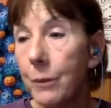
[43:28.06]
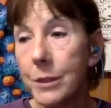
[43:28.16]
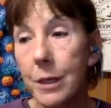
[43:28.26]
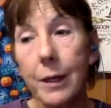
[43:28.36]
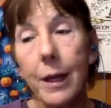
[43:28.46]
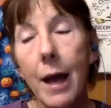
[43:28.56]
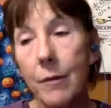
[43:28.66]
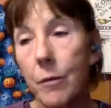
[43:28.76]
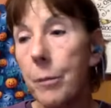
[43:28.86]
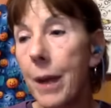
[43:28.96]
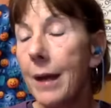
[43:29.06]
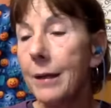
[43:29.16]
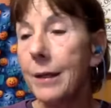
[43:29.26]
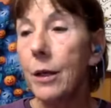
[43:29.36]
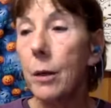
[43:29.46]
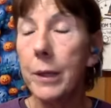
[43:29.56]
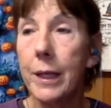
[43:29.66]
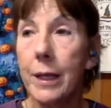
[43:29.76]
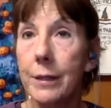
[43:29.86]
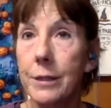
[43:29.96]
was a kind of a bad deal
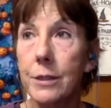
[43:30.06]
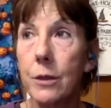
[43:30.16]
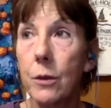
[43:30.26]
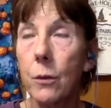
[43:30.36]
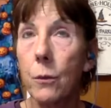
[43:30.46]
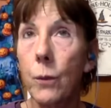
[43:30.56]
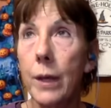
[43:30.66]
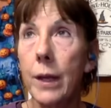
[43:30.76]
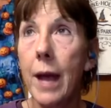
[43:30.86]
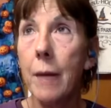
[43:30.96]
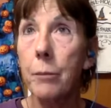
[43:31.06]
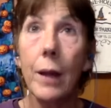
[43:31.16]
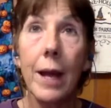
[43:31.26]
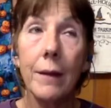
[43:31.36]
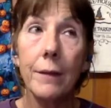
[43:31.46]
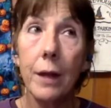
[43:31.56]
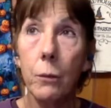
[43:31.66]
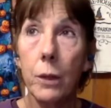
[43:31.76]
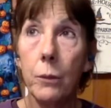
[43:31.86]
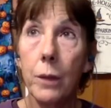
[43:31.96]
because we had planned that
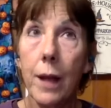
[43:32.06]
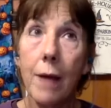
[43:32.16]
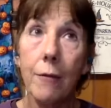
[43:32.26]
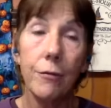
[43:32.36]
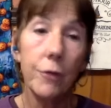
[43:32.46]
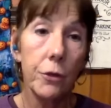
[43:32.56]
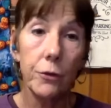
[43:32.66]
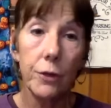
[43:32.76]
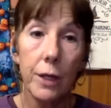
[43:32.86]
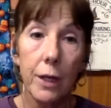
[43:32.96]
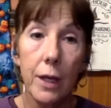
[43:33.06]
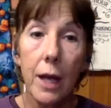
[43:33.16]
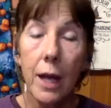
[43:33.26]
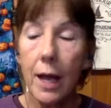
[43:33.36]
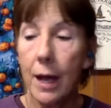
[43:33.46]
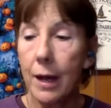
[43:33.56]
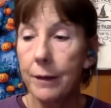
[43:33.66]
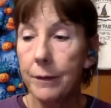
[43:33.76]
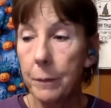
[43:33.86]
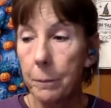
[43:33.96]
we would have food
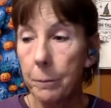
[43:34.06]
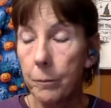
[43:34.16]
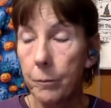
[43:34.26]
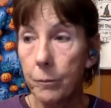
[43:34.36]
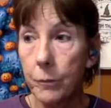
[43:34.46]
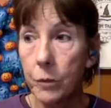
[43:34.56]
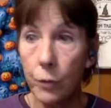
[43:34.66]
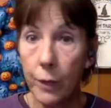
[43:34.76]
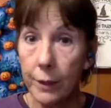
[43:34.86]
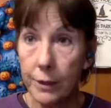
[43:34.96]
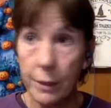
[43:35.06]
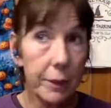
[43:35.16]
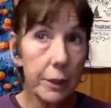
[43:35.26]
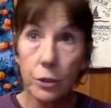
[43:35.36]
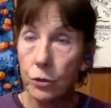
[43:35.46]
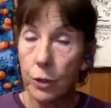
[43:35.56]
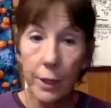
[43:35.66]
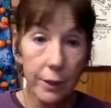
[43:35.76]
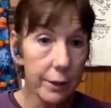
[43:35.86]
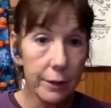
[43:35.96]
and drink, something to
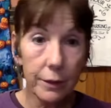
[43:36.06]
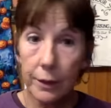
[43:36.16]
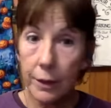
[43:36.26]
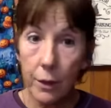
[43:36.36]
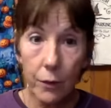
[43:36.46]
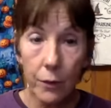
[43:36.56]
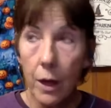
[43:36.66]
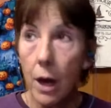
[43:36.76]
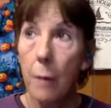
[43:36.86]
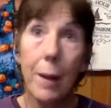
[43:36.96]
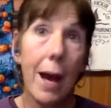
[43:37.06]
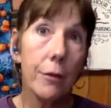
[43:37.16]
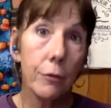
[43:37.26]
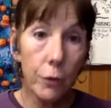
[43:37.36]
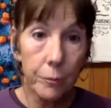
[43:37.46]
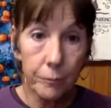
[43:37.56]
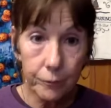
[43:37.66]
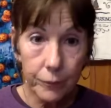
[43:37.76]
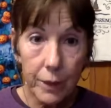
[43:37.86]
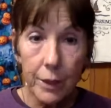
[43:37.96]
drink, you know, a bathroom.
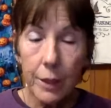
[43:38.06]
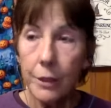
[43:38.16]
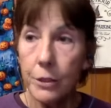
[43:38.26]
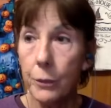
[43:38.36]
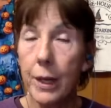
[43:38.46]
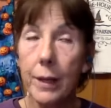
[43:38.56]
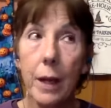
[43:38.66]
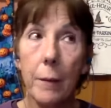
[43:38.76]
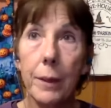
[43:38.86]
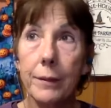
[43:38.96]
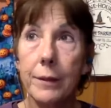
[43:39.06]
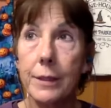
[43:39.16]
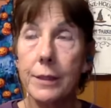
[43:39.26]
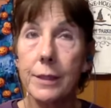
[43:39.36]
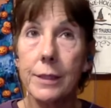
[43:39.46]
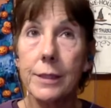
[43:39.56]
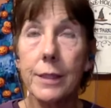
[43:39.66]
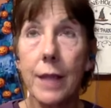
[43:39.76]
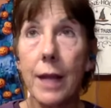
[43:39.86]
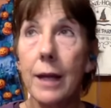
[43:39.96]
So we end up at this
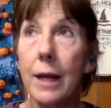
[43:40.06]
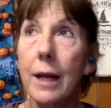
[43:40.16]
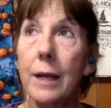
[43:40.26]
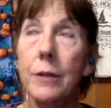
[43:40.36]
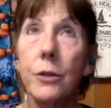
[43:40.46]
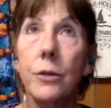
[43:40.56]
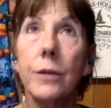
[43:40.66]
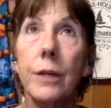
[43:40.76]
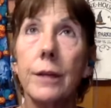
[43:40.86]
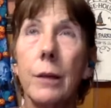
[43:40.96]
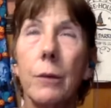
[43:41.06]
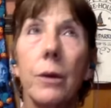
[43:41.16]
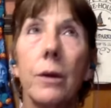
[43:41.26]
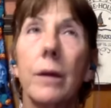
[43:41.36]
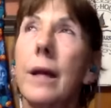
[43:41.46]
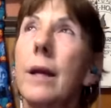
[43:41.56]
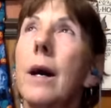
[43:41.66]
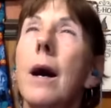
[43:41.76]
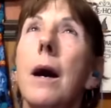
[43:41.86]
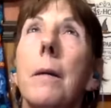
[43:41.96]
estate. And I do think there were like,
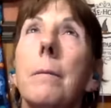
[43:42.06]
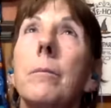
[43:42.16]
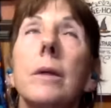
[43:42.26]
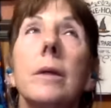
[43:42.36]
um,